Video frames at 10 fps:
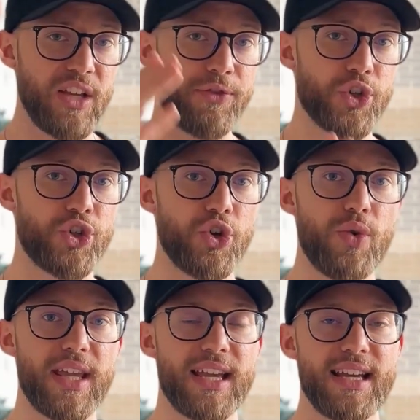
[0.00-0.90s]
If you're
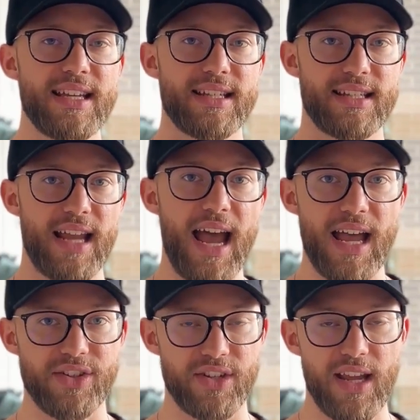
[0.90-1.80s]
doing
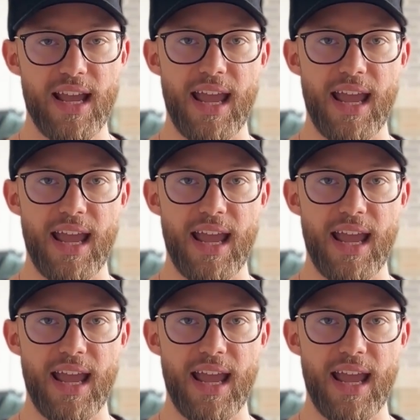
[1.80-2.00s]
SaaS,